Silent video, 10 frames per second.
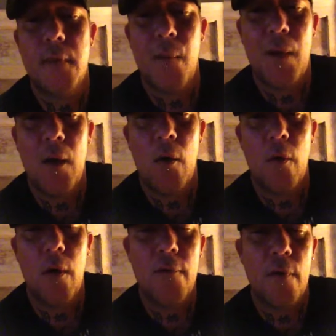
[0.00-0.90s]
I might hold
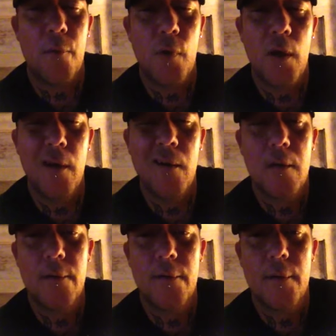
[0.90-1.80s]
off on prayer
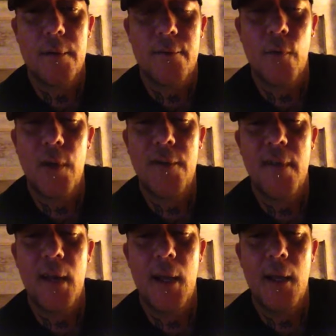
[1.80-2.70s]
for you
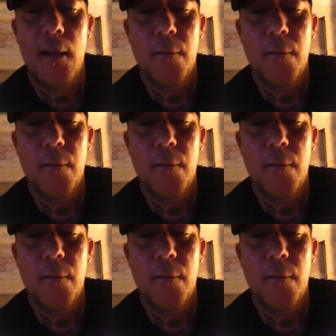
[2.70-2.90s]
today,